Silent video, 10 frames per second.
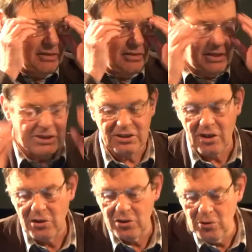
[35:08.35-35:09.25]
You know, this is
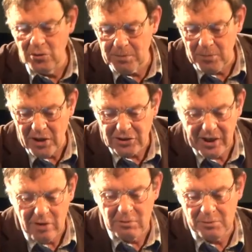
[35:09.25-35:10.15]
a huge pressure,
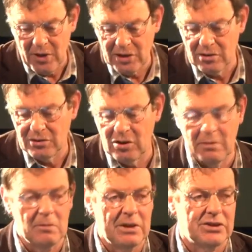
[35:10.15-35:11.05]
downward pressure on
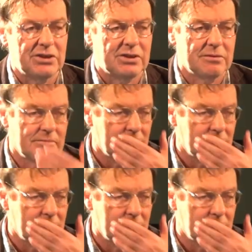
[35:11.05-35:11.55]
German wages.